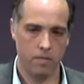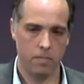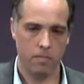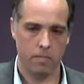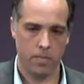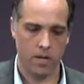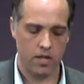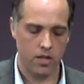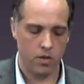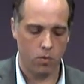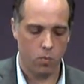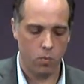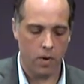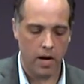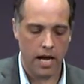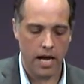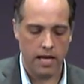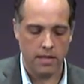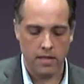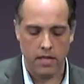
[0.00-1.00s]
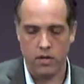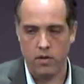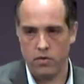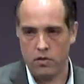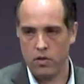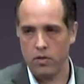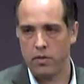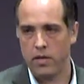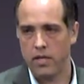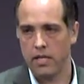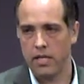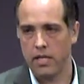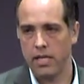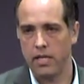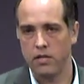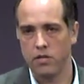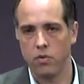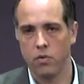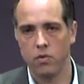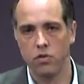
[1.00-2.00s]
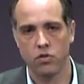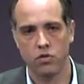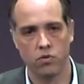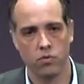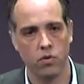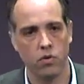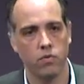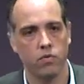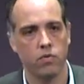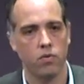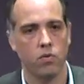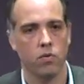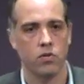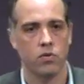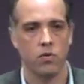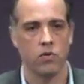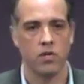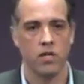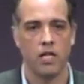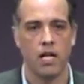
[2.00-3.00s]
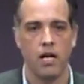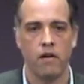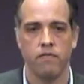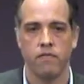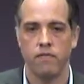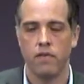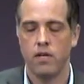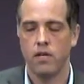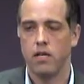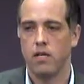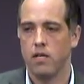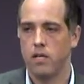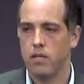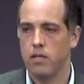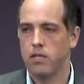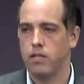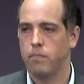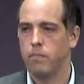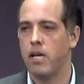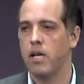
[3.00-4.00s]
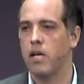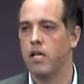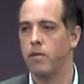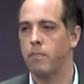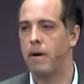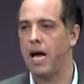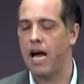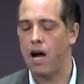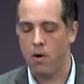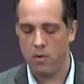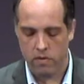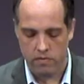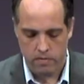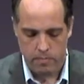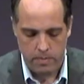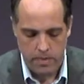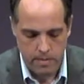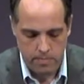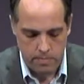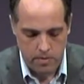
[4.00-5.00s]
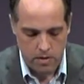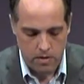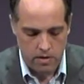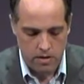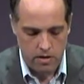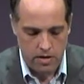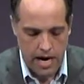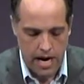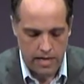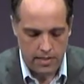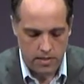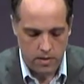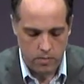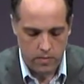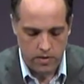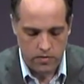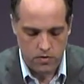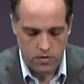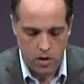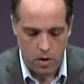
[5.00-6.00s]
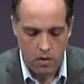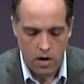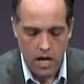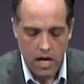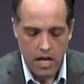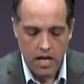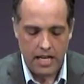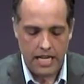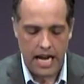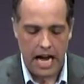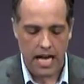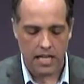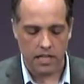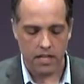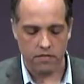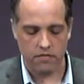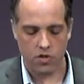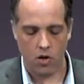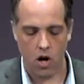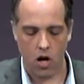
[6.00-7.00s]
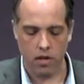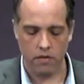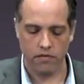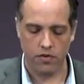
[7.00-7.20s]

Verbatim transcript: but in the way that you do it, lean toward truth or toward love, depending on the power of the people you're interacting with. So God loves all of